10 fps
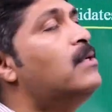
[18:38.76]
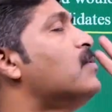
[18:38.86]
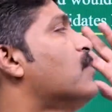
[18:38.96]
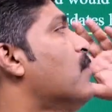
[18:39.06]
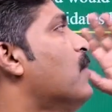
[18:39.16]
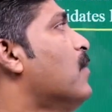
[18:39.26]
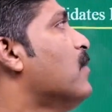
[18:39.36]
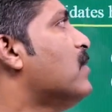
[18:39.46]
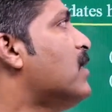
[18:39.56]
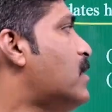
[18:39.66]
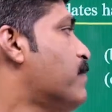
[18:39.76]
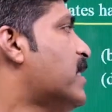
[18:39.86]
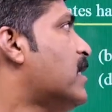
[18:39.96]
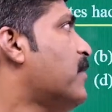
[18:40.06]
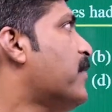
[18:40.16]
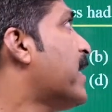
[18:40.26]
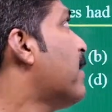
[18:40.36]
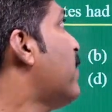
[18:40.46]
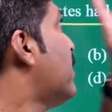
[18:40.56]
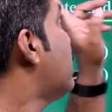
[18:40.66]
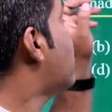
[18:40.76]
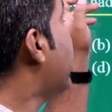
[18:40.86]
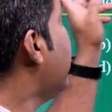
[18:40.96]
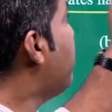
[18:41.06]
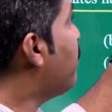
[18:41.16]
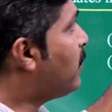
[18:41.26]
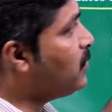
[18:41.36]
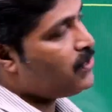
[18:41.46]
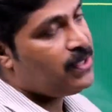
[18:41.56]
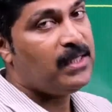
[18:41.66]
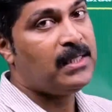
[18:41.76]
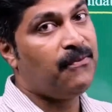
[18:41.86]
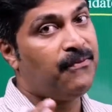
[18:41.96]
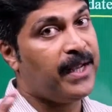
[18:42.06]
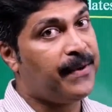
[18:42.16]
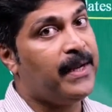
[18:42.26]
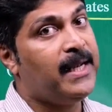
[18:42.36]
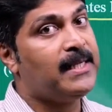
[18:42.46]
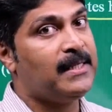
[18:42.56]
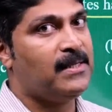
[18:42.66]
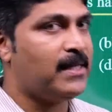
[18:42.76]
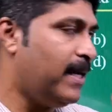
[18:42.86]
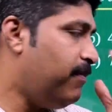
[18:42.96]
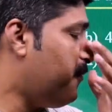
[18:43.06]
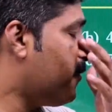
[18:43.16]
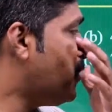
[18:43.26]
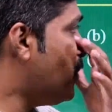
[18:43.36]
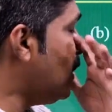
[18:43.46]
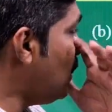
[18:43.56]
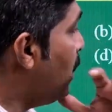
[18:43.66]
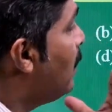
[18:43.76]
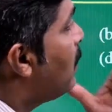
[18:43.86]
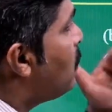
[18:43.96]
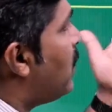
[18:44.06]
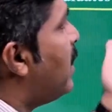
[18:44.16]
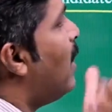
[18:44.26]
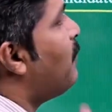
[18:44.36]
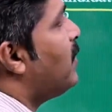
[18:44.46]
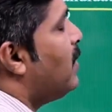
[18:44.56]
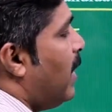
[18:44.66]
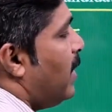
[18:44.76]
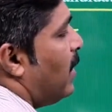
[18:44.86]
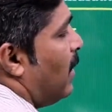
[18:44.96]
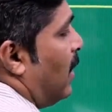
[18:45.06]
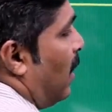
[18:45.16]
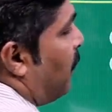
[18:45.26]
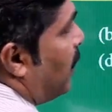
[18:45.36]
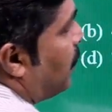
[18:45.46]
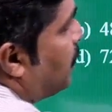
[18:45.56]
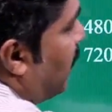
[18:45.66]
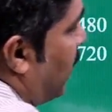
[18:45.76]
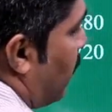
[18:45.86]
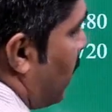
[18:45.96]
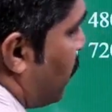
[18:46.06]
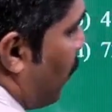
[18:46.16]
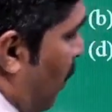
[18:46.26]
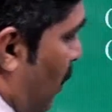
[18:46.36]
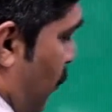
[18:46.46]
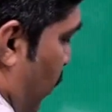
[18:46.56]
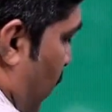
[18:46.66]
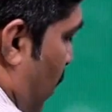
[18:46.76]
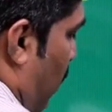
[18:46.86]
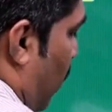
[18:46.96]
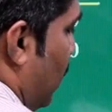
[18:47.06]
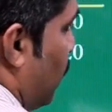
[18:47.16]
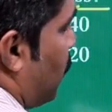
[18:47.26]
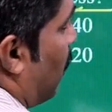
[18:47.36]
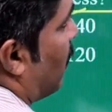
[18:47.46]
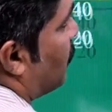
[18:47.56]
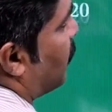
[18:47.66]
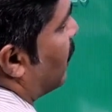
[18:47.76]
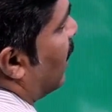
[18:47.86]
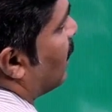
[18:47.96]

So this method you can apply this type of question. These are frequently tested type of questions. So then after that, if you need to find out the total strength, what is the total strength?